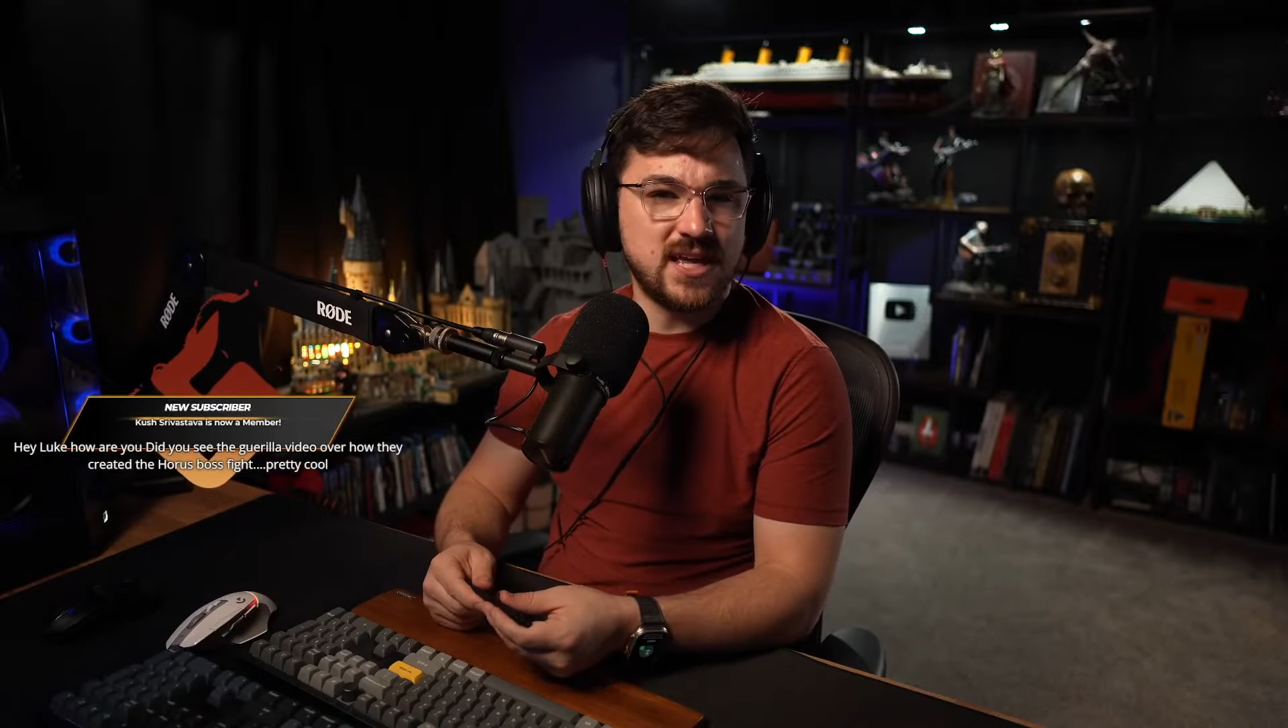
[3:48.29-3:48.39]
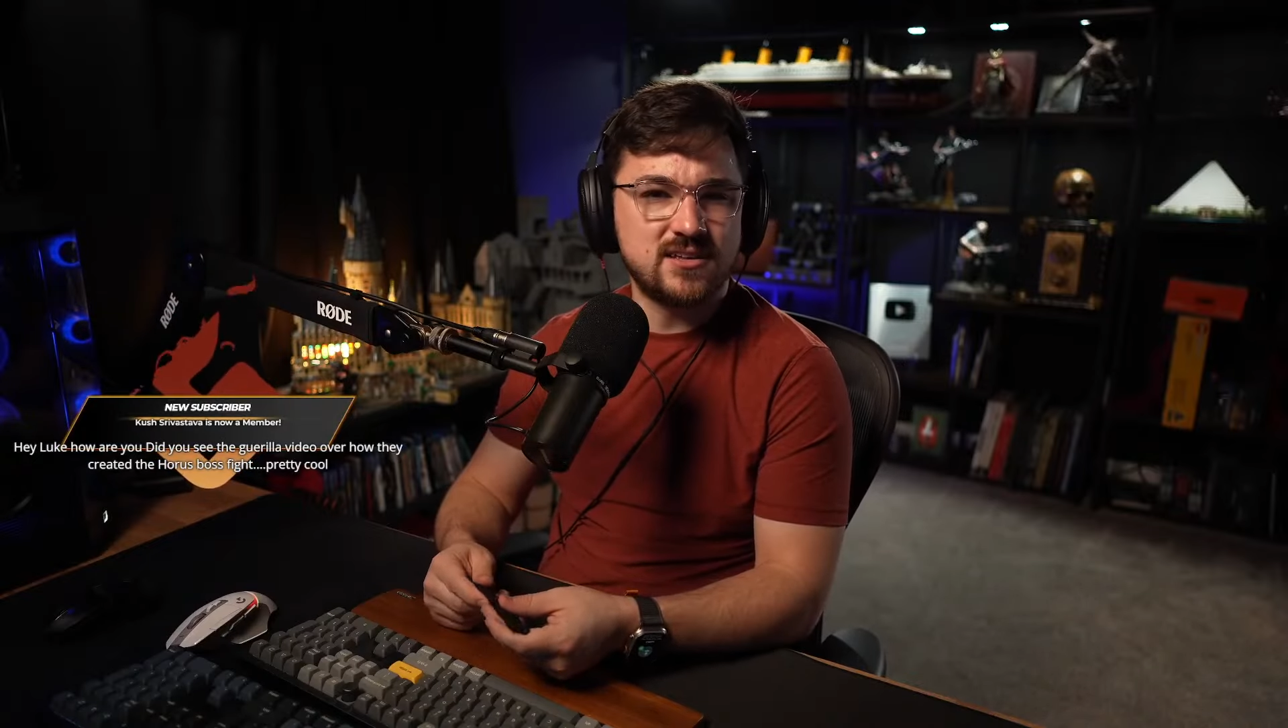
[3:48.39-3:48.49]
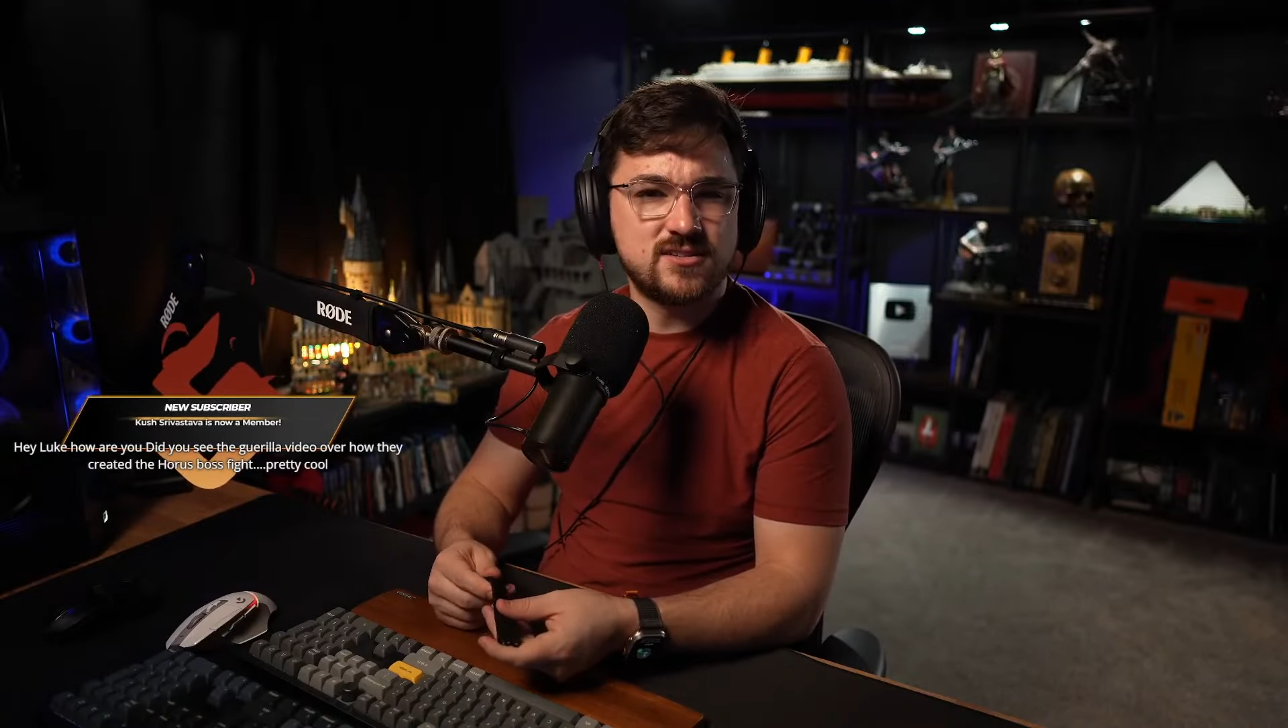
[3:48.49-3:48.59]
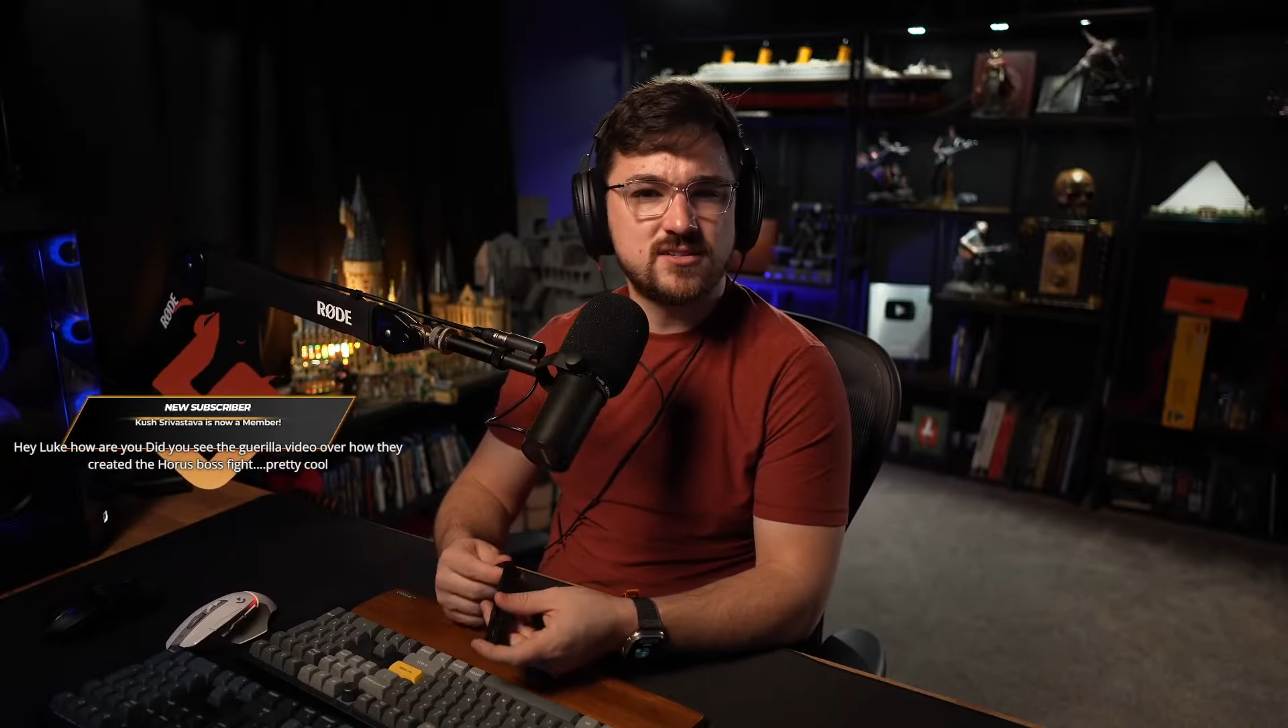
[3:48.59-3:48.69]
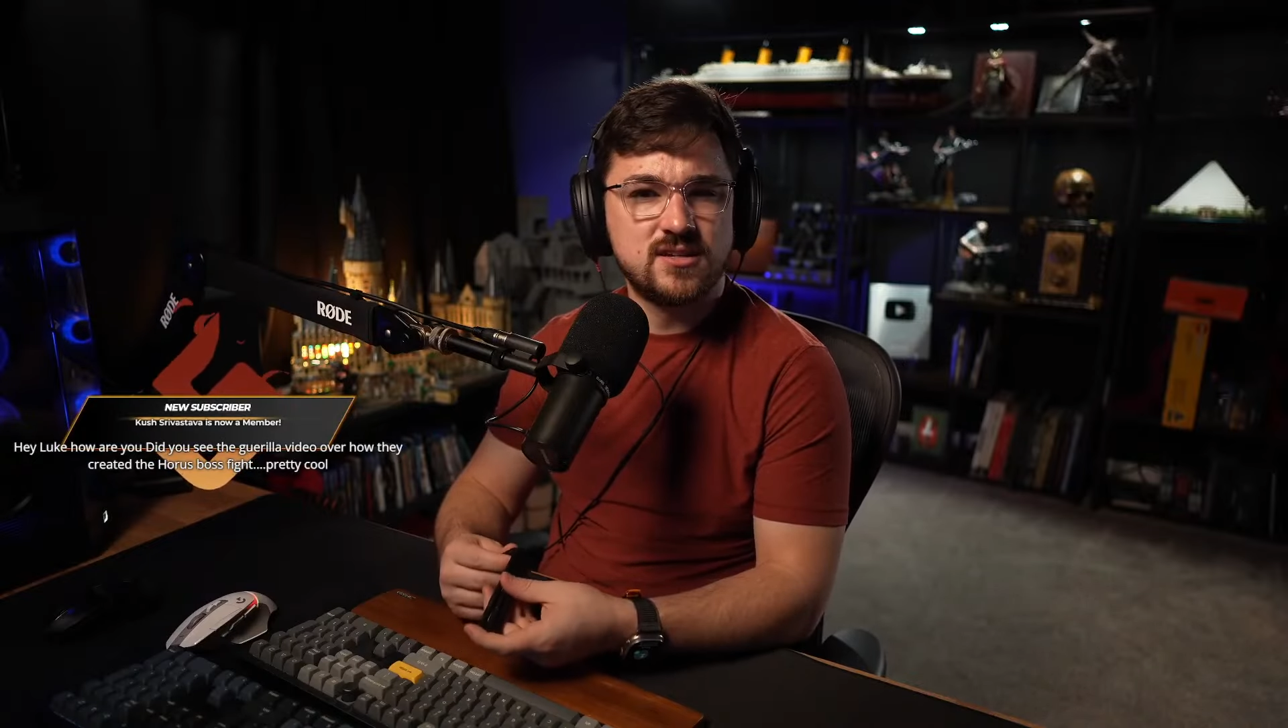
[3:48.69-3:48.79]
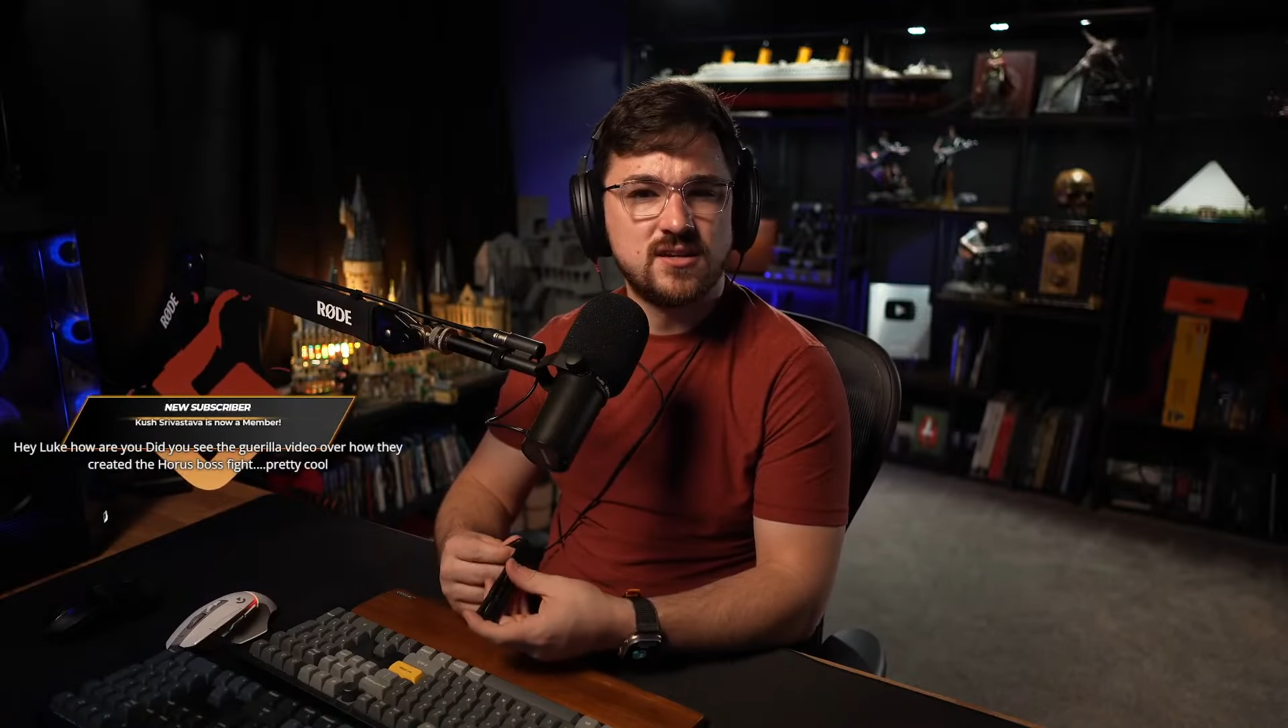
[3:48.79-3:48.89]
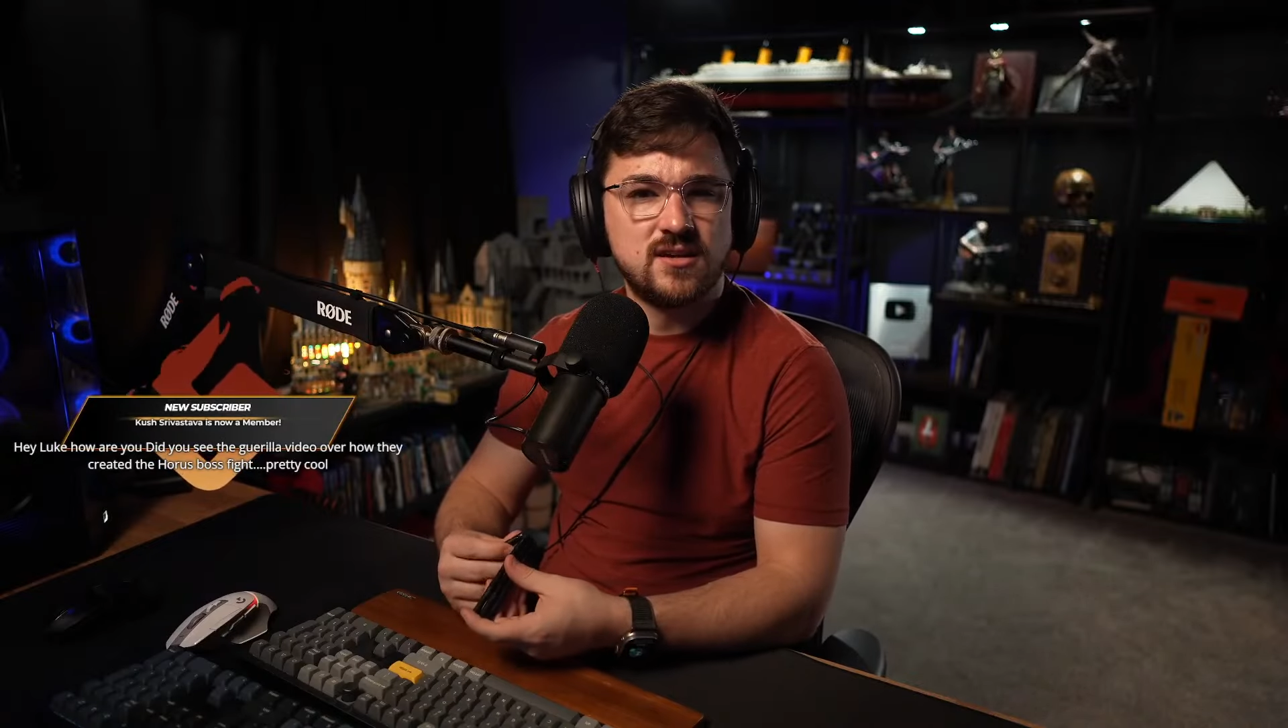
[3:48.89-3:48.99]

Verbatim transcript: that's,